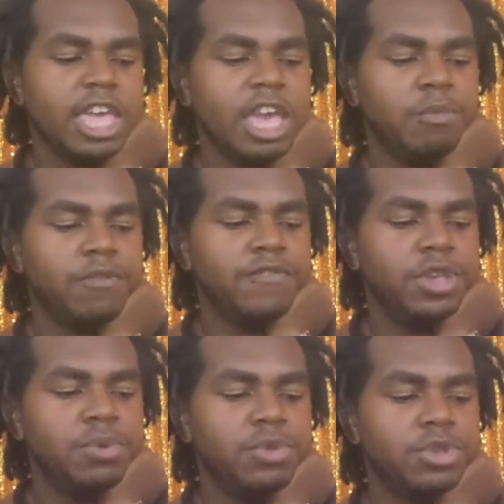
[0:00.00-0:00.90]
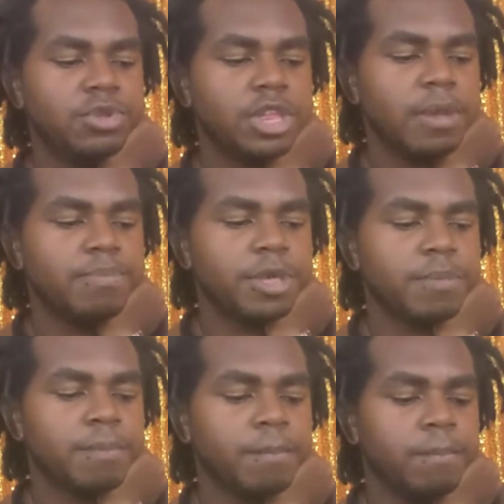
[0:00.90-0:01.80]
get refused or
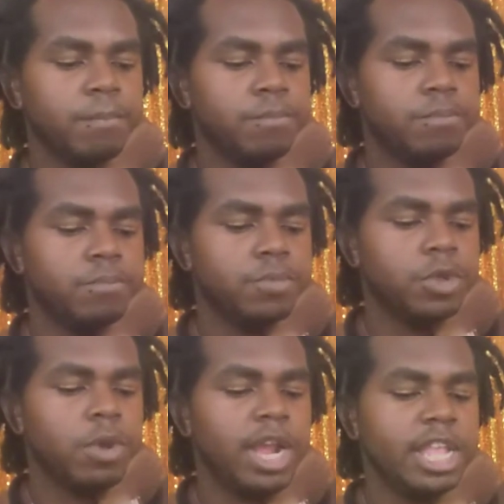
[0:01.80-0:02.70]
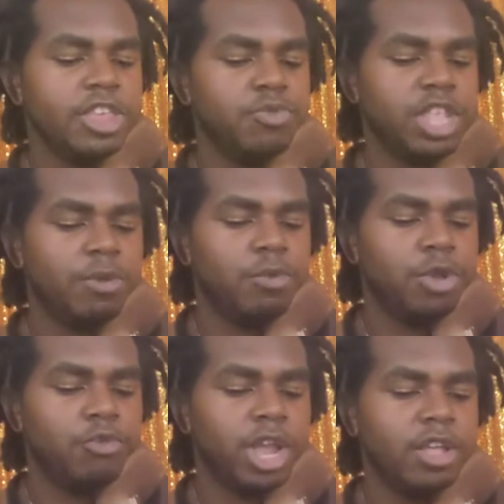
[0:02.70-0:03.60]
something, right? That's what they would
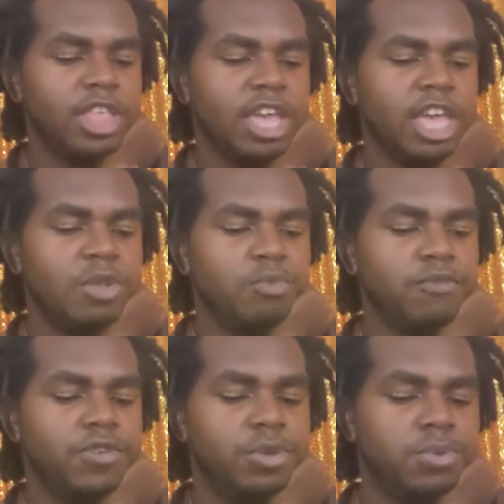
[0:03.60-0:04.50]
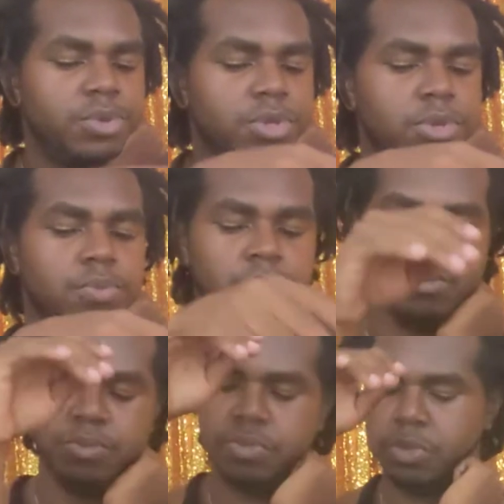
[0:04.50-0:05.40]
regret, if they getting refused.
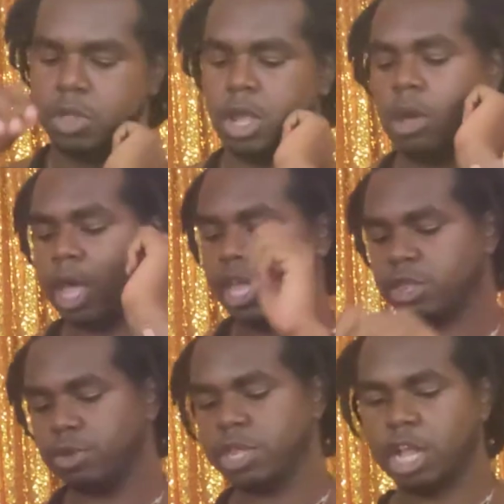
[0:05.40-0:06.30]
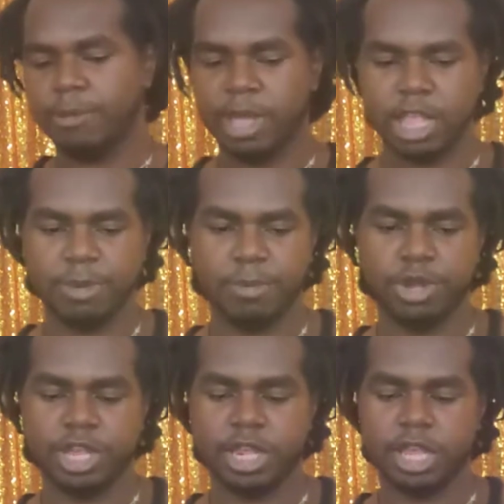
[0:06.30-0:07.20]
Okay, so it's starting to make a little bit more
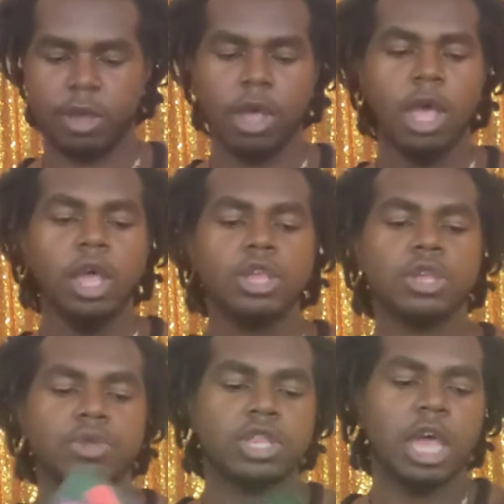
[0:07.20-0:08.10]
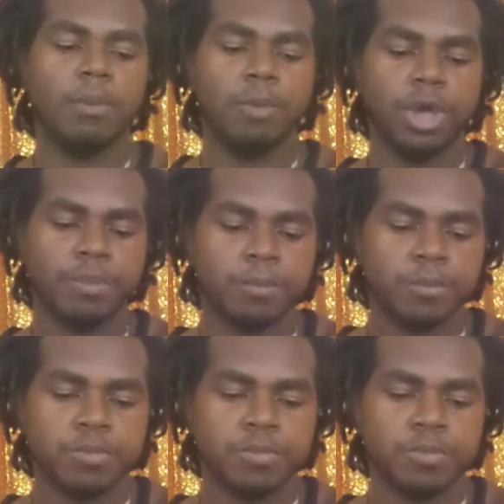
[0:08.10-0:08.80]
sense now. So someone...